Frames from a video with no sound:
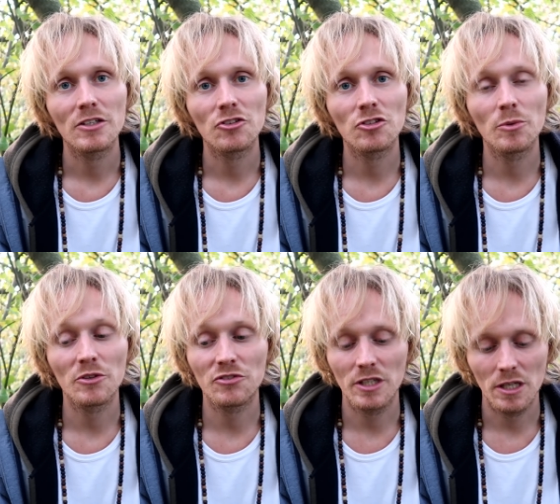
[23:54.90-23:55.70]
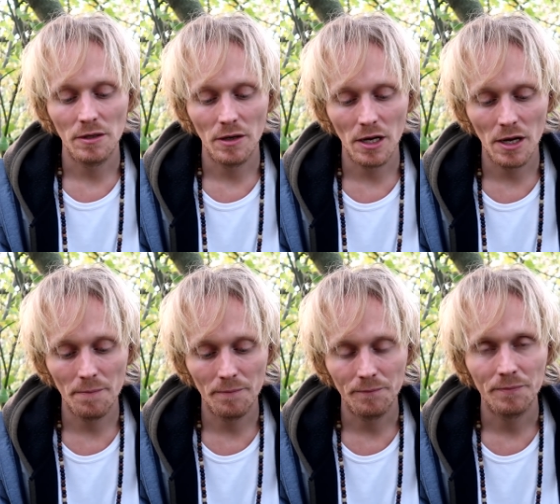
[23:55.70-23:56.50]
So we'll see.
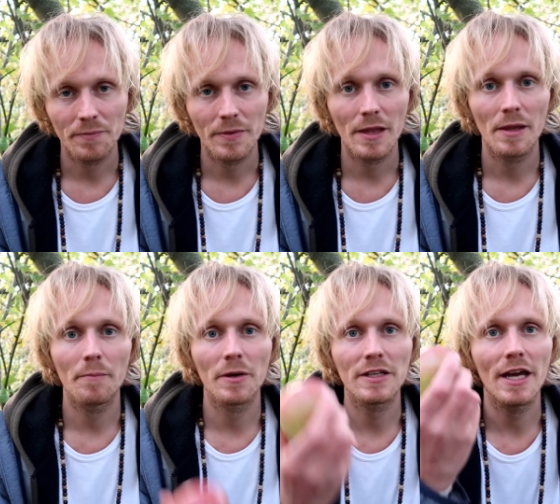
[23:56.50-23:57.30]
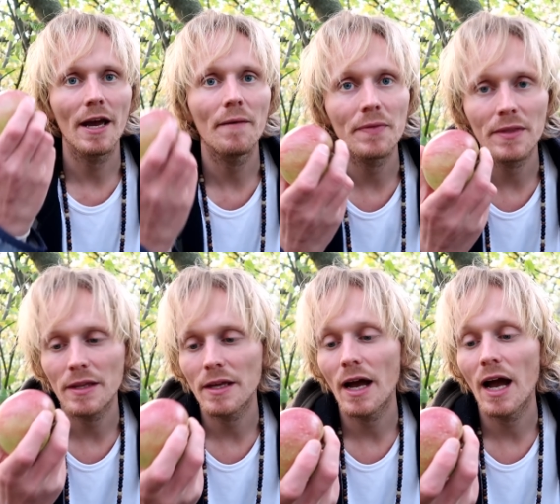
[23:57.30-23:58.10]
But yeah,
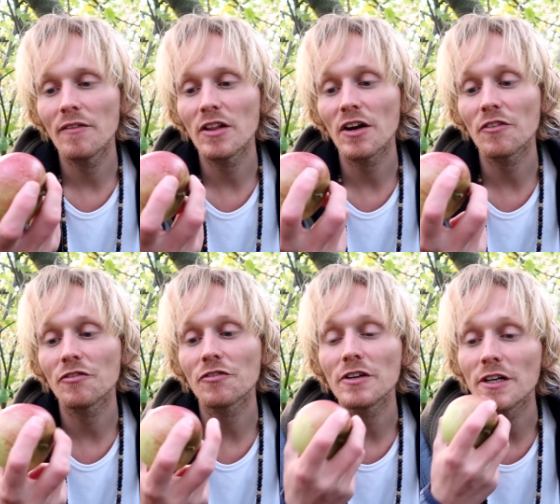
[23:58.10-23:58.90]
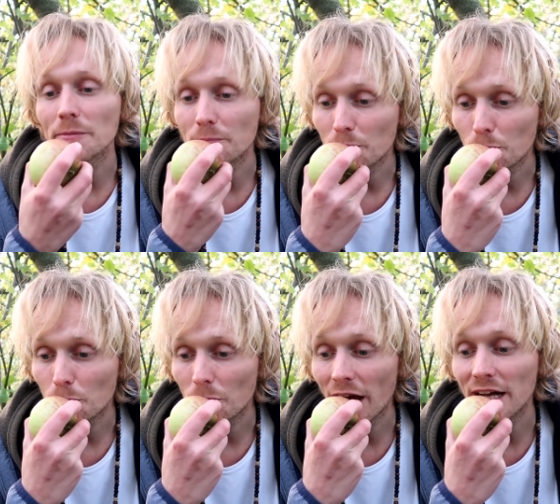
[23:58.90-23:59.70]
I have a lot of
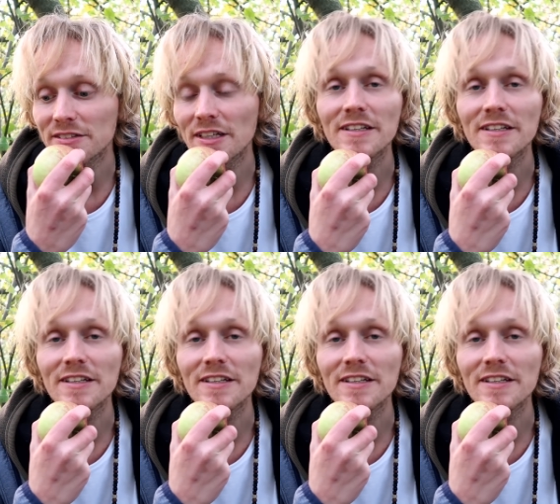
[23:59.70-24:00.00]
nice